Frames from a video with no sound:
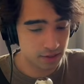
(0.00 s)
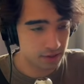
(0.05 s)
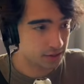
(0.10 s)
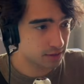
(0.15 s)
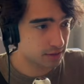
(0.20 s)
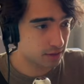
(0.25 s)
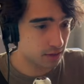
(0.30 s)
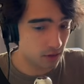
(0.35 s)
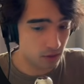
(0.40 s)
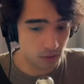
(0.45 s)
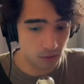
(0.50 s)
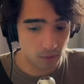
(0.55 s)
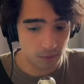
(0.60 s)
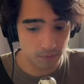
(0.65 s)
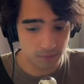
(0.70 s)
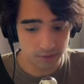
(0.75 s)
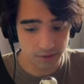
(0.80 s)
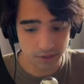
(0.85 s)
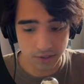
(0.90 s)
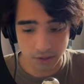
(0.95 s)

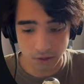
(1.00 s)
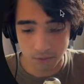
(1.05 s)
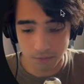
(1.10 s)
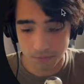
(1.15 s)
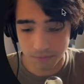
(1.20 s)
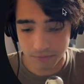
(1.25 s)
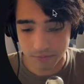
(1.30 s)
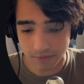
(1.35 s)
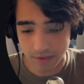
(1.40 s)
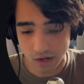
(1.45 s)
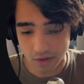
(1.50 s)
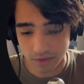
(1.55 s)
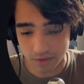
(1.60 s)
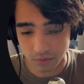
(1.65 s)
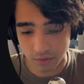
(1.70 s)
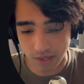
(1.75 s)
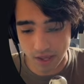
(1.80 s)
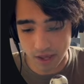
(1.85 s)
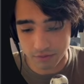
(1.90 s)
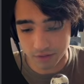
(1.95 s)
So there you go. Now that
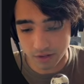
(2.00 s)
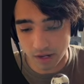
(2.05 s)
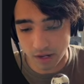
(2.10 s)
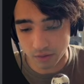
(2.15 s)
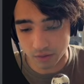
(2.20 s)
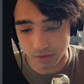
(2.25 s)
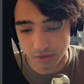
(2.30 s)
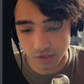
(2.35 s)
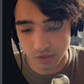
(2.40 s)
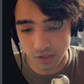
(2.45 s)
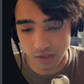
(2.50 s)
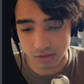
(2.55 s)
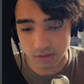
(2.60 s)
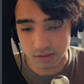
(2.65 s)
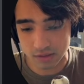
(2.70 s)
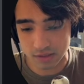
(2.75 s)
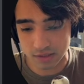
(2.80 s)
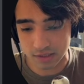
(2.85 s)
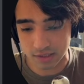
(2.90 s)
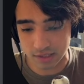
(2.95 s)
we have our
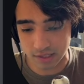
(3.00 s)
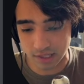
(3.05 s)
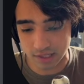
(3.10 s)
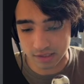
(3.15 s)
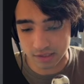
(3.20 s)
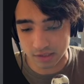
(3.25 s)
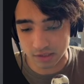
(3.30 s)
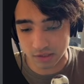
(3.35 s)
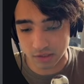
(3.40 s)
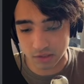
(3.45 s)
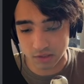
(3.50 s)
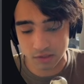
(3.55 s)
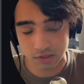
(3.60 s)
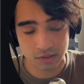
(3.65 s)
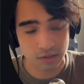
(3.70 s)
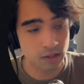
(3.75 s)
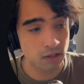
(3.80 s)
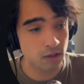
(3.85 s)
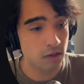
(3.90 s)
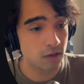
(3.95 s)
chunks, let's
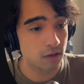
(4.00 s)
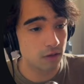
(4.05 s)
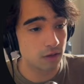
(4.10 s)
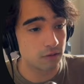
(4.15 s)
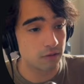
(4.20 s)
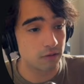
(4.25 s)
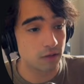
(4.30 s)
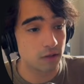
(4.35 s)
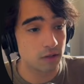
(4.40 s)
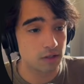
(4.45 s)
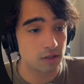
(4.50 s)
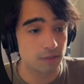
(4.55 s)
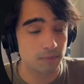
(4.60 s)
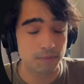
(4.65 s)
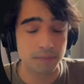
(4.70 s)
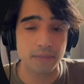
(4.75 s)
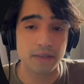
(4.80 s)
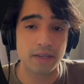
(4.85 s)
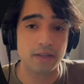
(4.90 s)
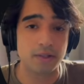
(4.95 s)
just convert
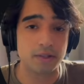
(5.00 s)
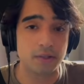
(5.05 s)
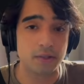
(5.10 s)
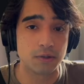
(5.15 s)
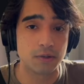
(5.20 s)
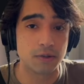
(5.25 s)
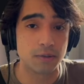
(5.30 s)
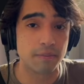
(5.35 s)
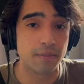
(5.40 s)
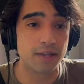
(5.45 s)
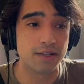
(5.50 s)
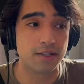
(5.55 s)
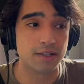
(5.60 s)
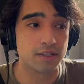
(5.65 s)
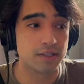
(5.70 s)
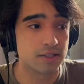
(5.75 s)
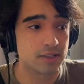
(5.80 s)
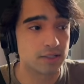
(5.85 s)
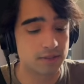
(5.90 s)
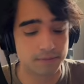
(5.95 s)
them into
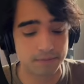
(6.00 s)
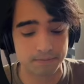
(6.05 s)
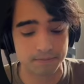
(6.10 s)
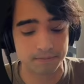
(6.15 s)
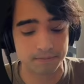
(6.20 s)
embeddings.